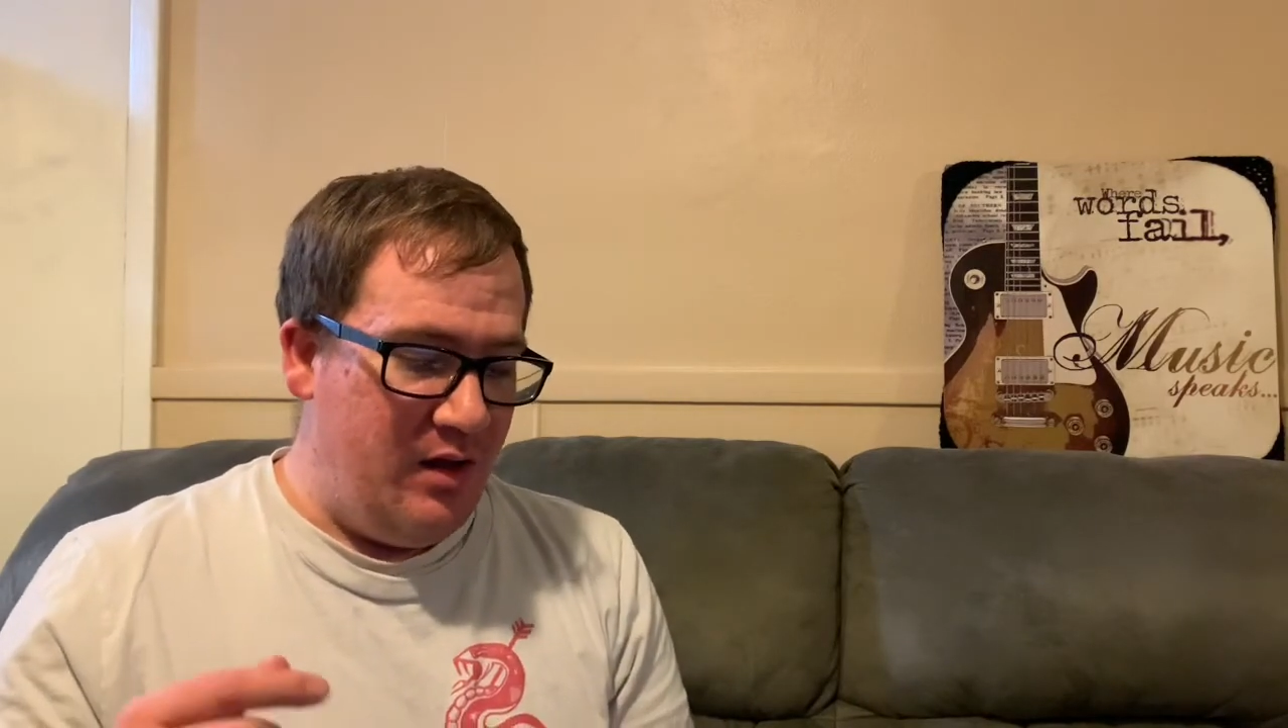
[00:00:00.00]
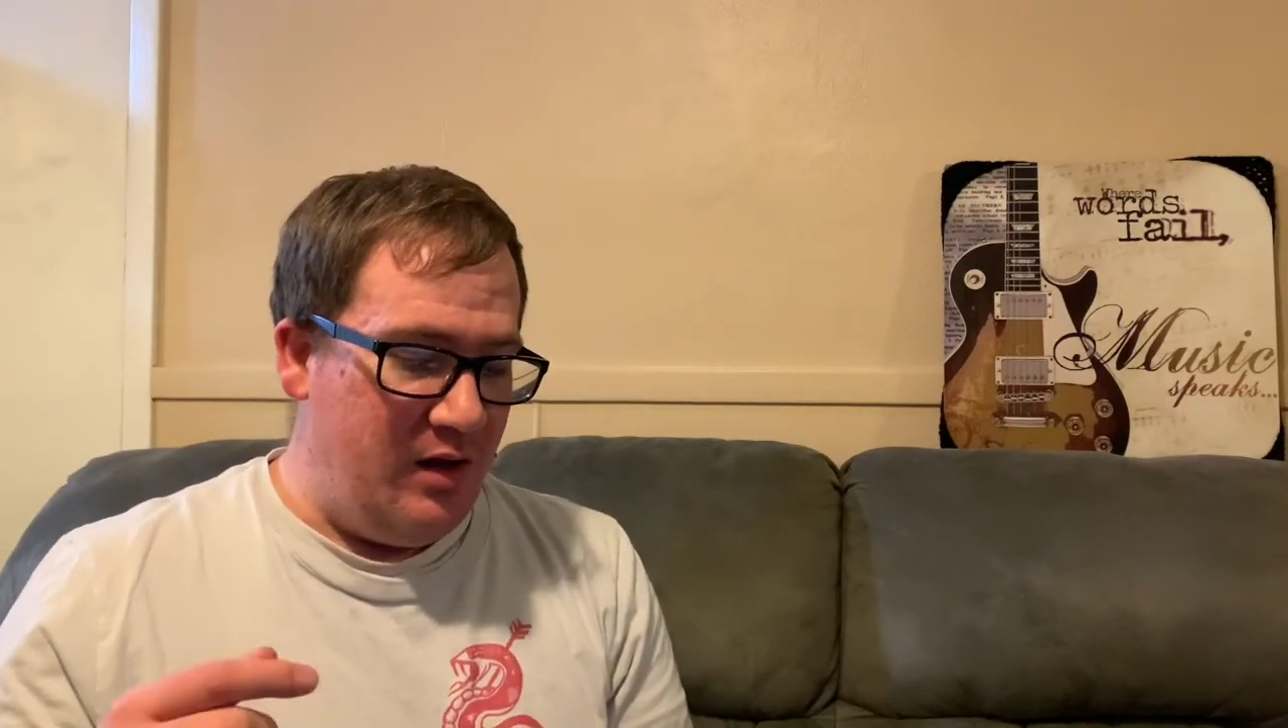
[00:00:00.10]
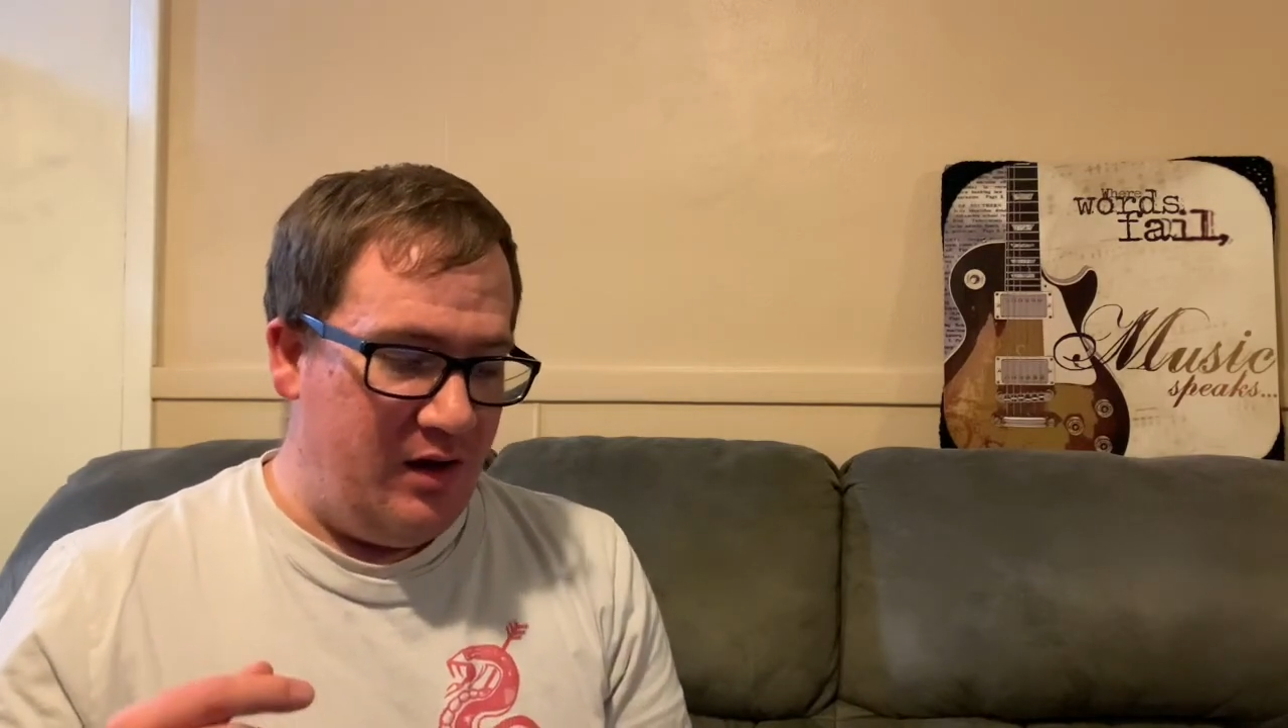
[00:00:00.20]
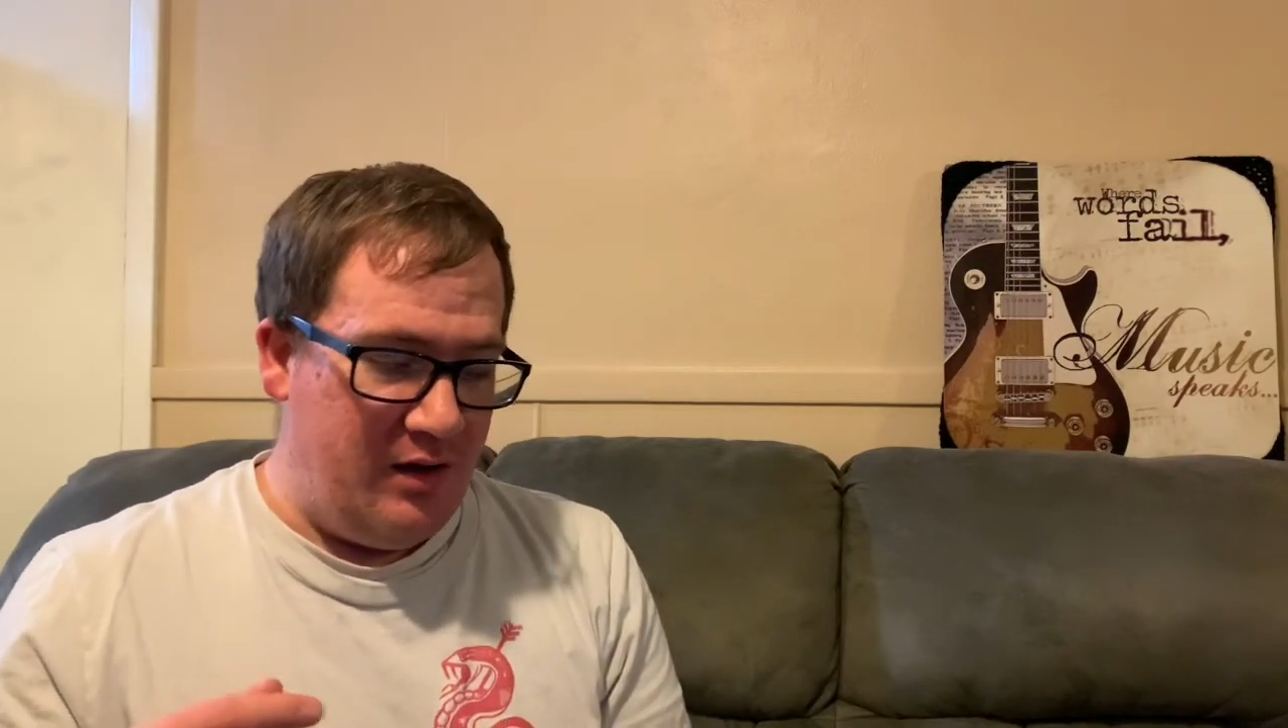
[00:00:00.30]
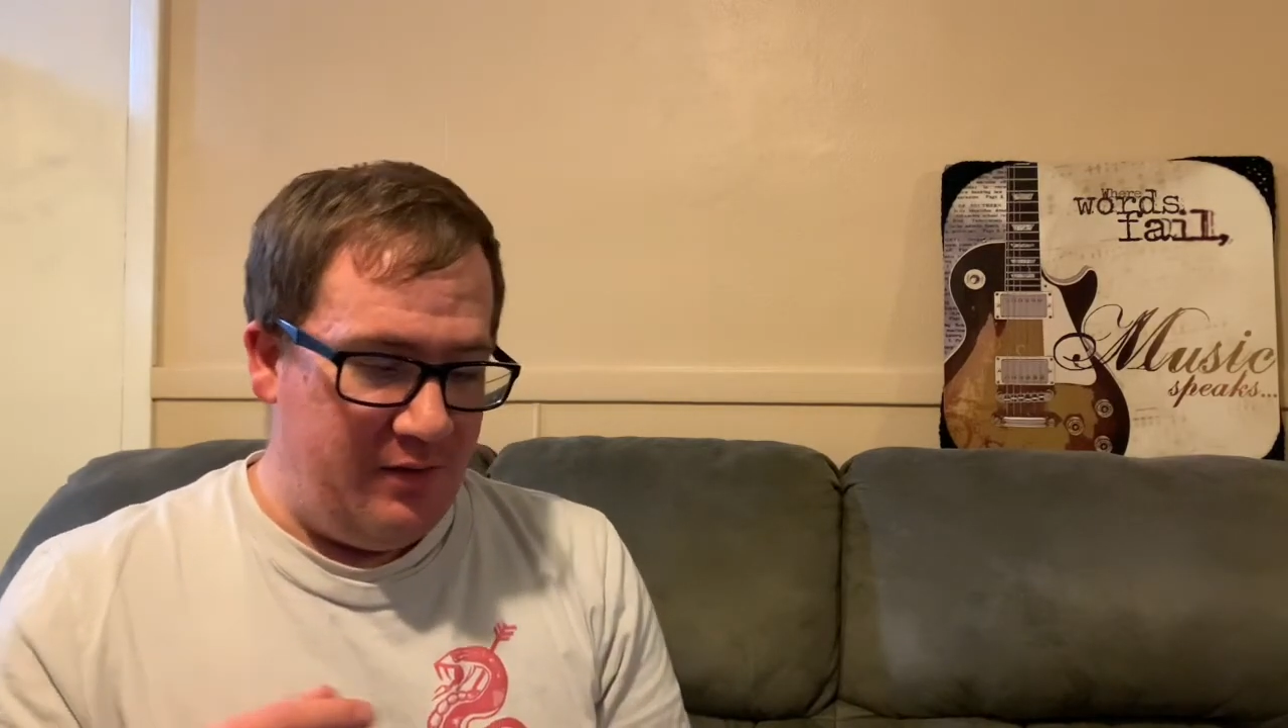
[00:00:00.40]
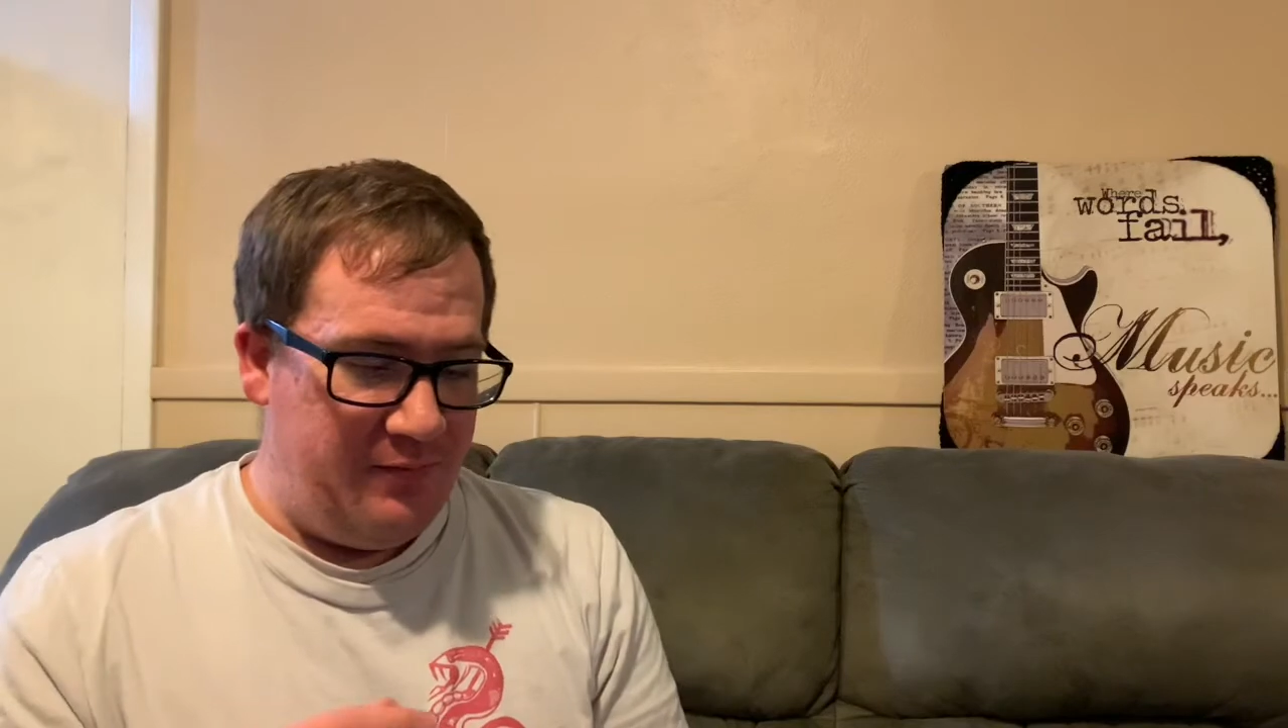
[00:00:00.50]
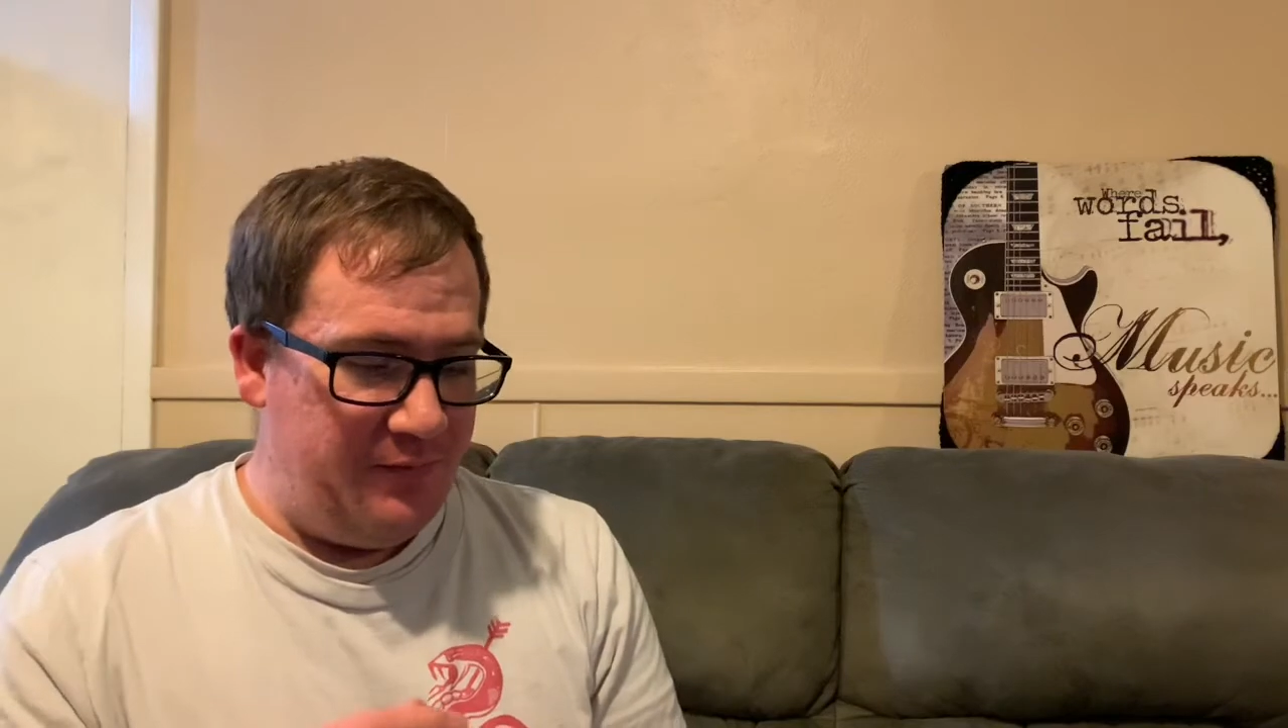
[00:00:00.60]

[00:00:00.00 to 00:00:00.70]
uh,